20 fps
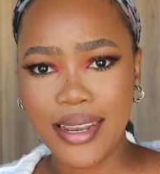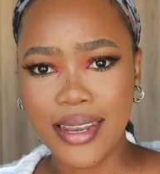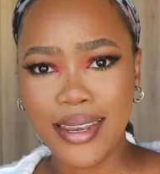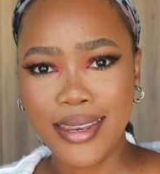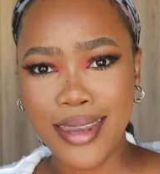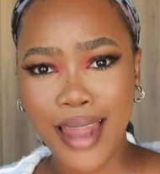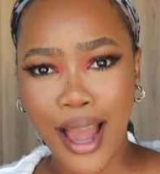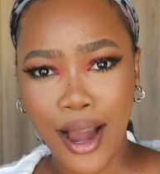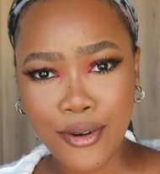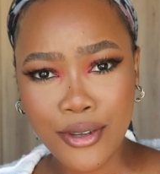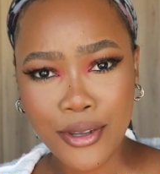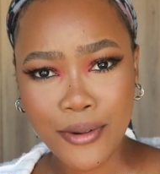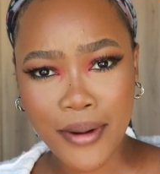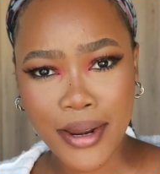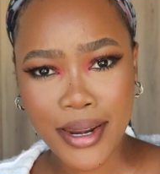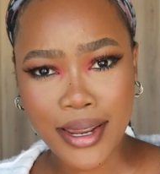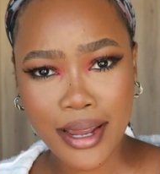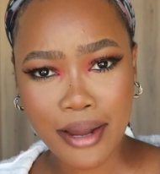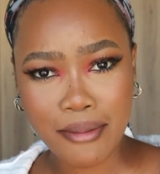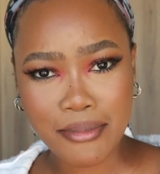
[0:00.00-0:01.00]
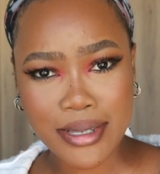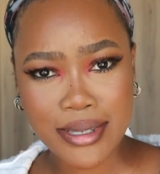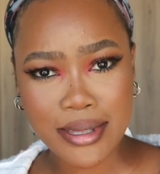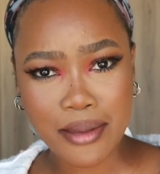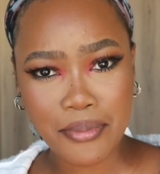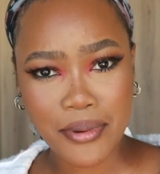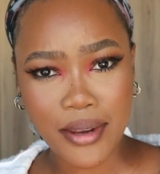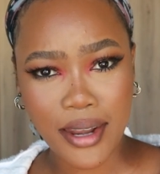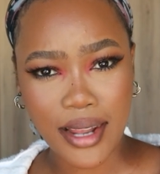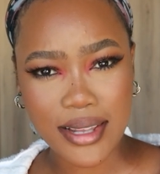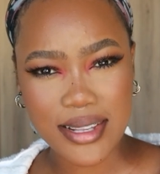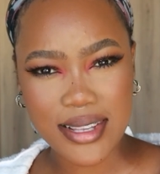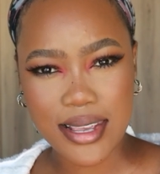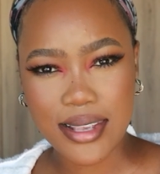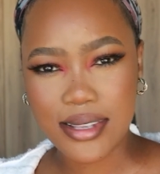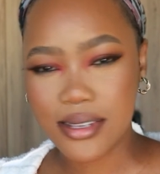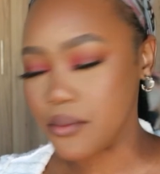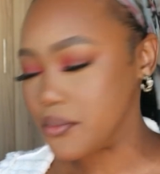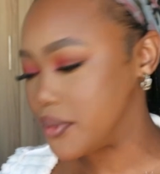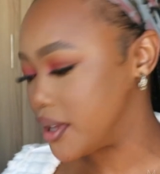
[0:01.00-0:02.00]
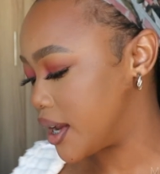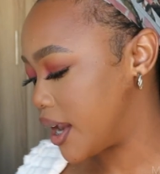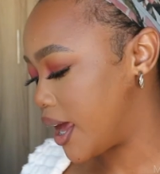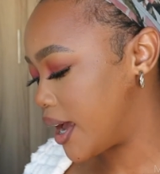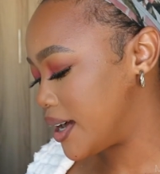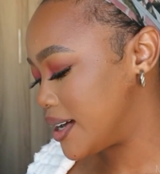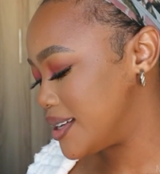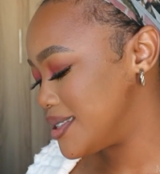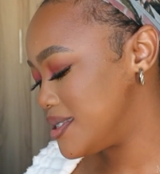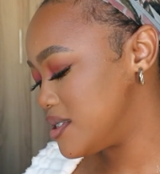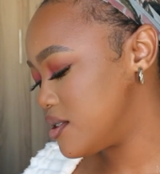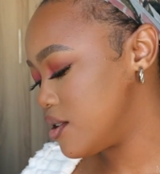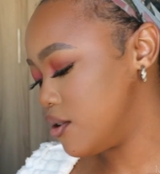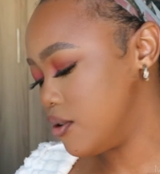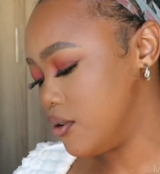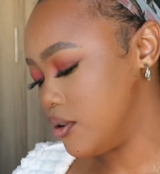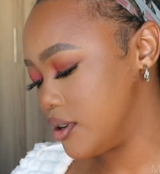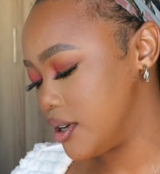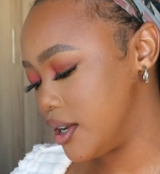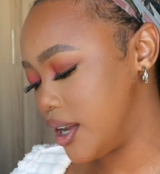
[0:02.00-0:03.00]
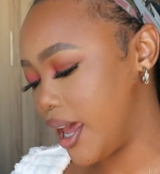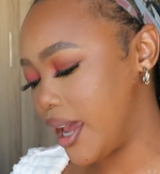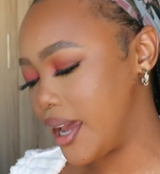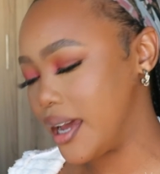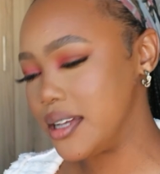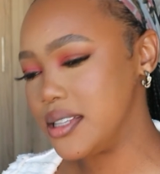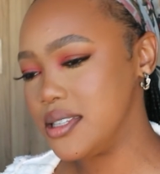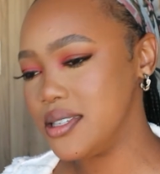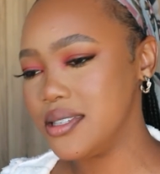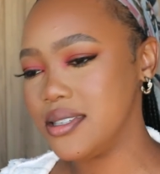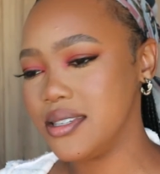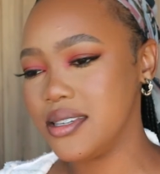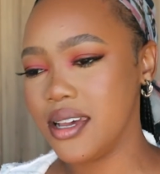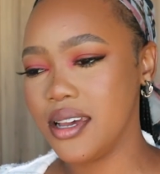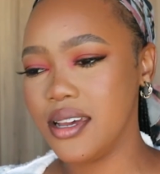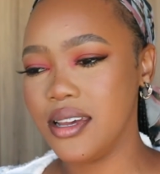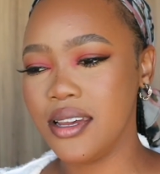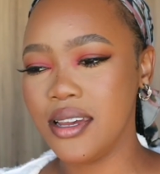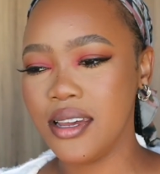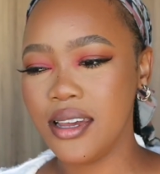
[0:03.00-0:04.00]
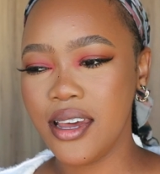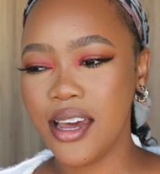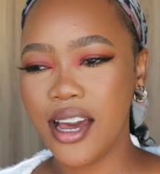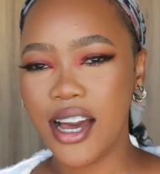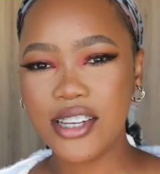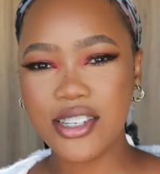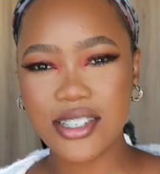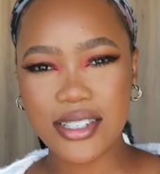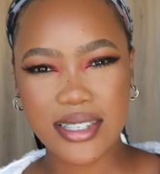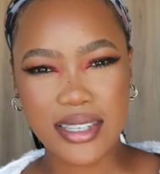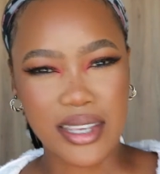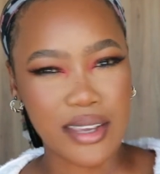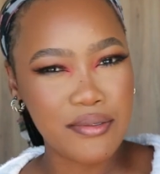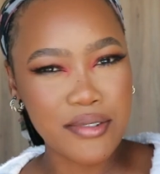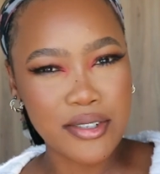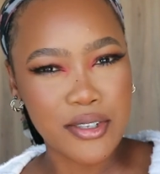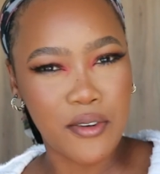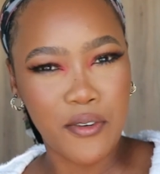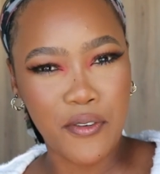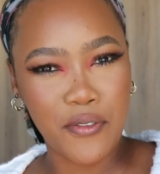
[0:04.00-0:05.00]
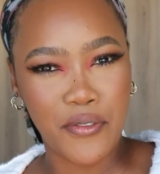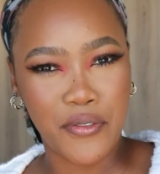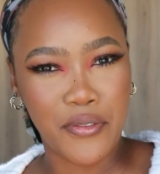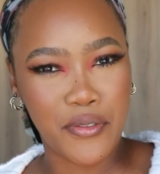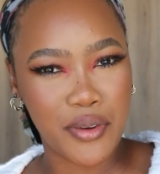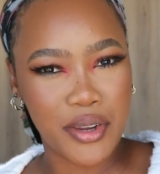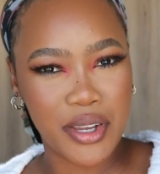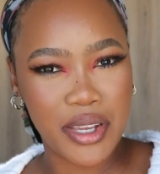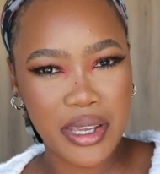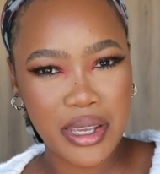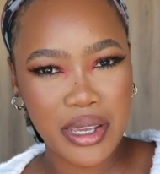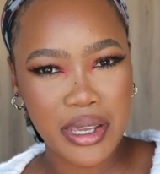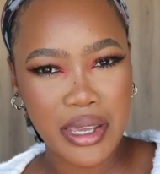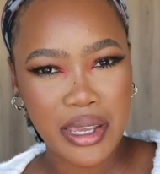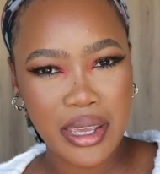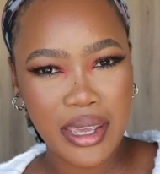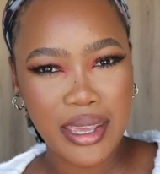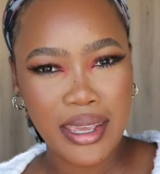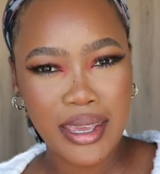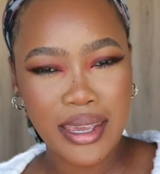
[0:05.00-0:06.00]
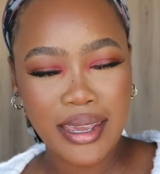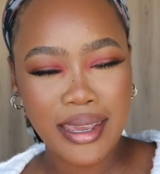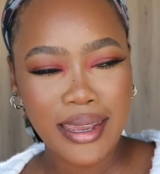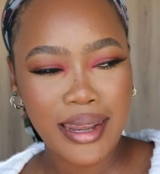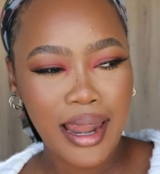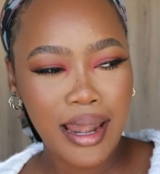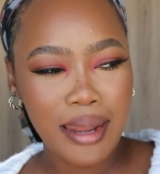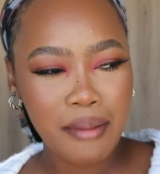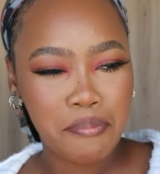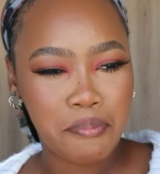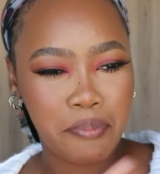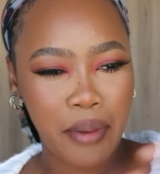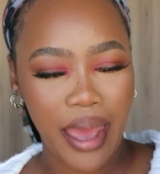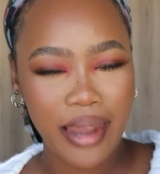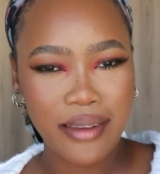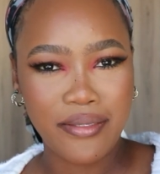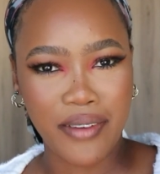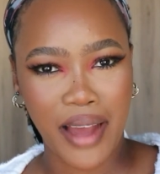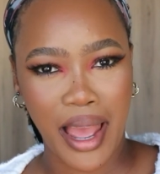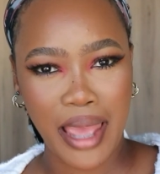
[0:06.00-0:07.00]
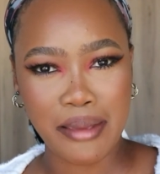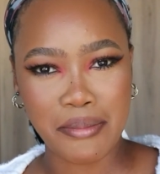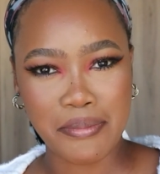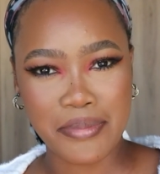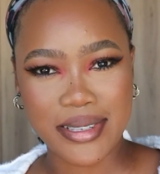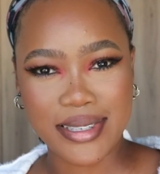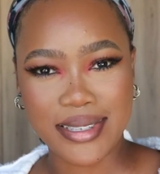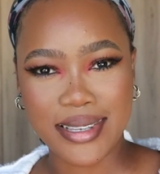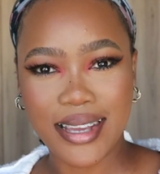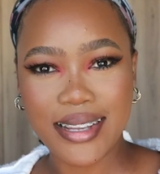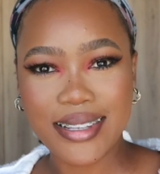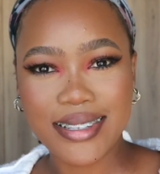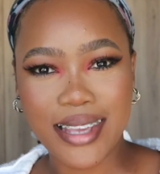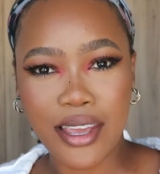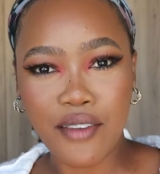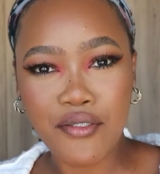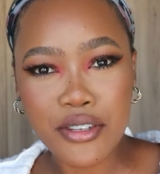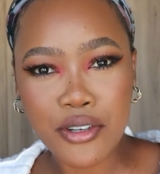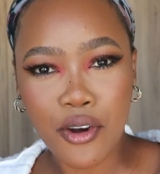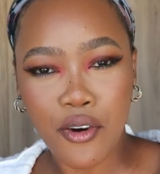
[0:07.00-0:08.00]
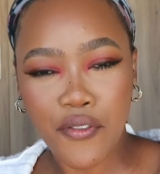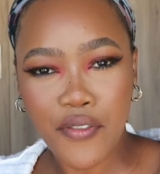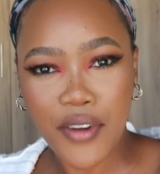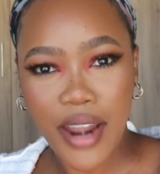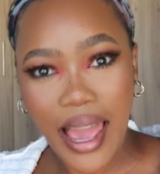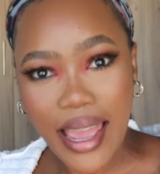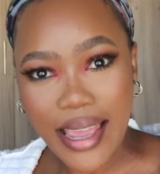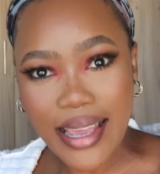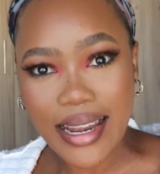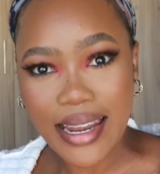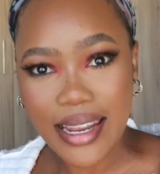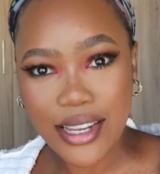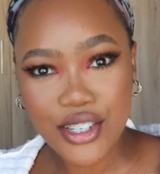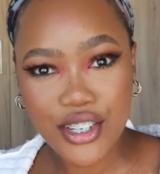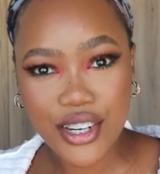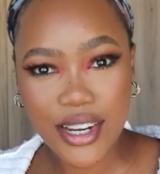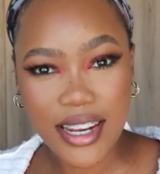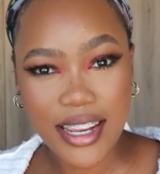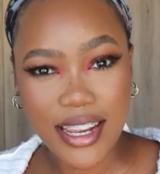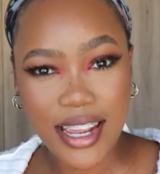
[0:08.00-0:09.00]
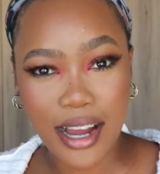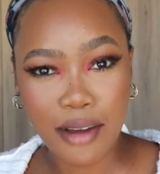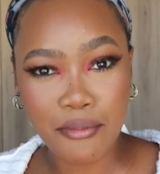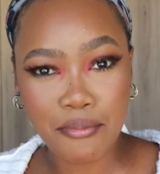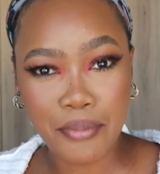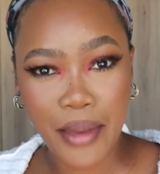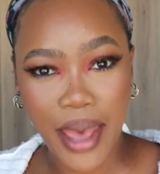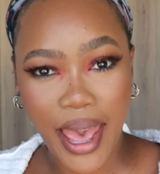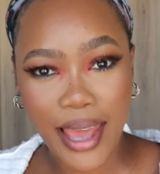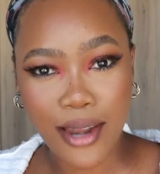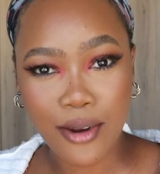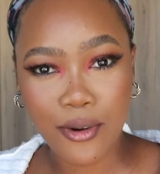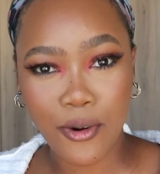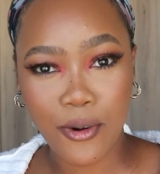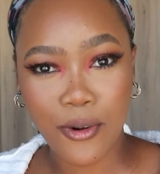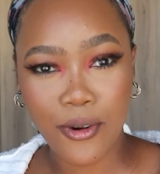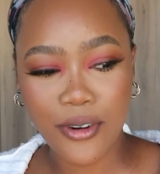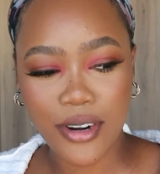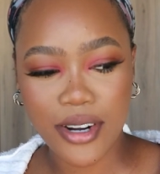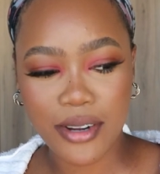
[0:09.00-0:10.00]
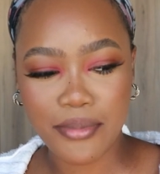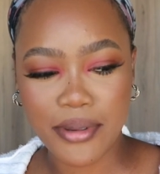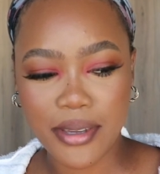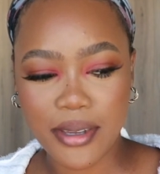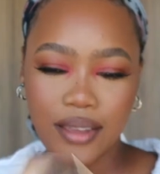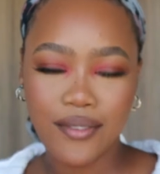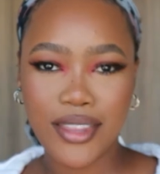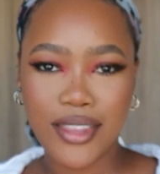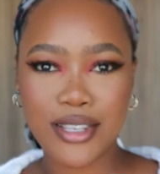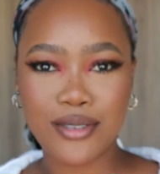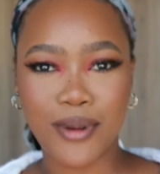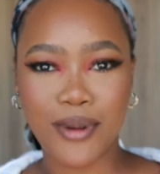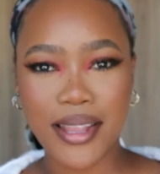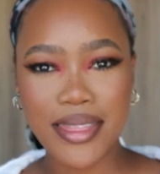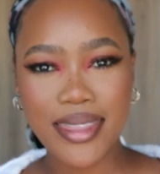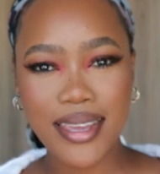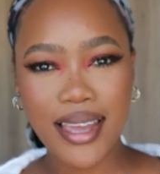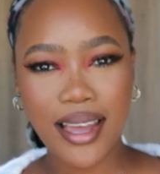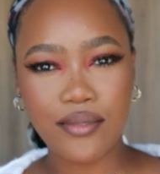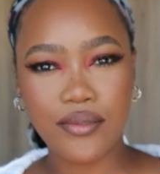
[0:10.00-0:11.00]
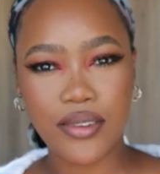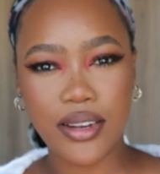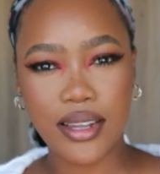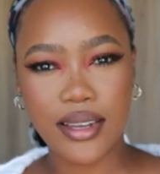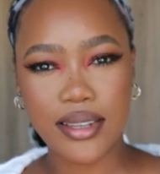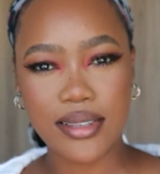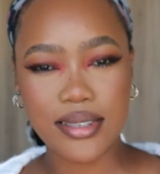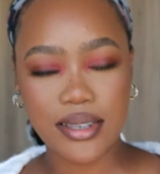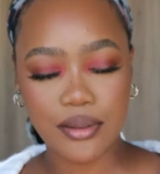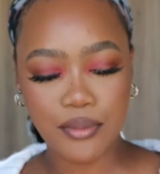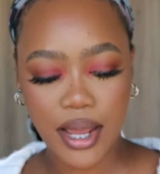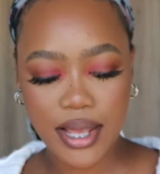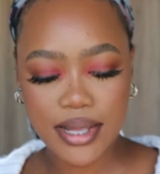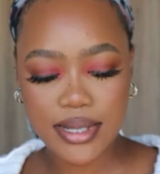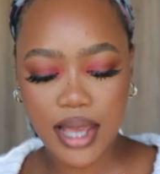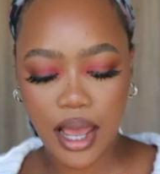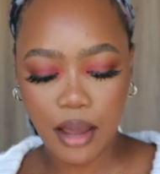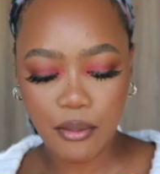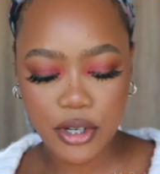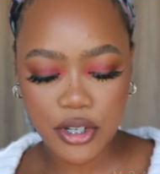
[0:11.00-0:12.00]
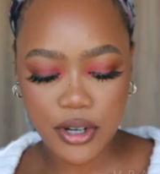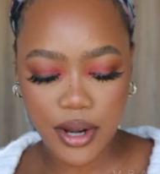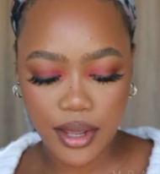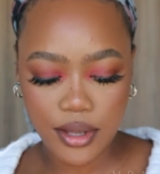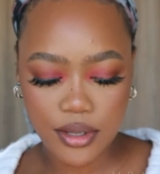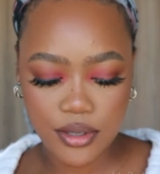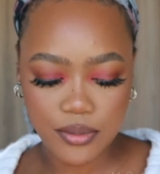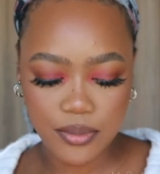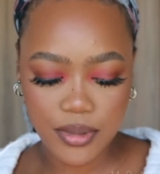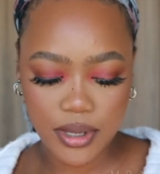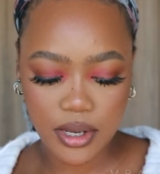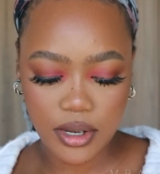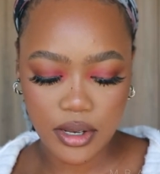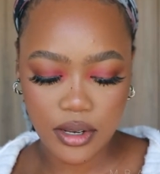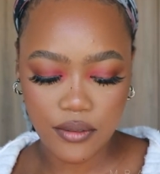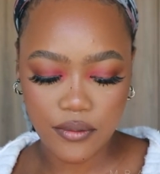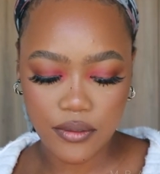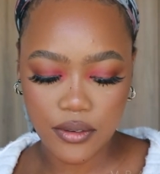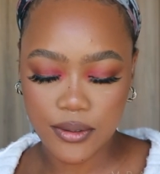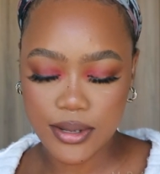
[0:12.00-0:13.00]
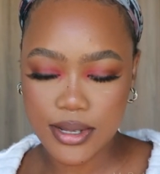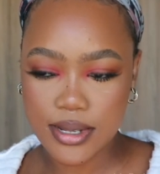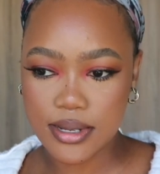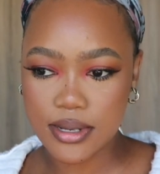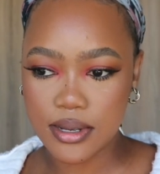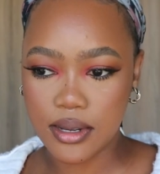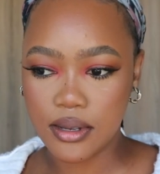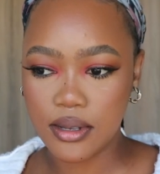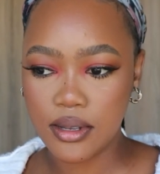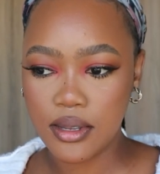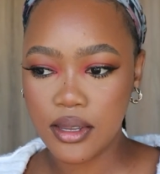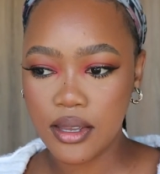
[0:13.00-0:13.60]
now you want to come step in and say something. Like, it's so, like, it's, it just gives off generally bad vibes. It gives off like literally a bad aura. Because if there's one thing I've learned in my time trying to be an influencer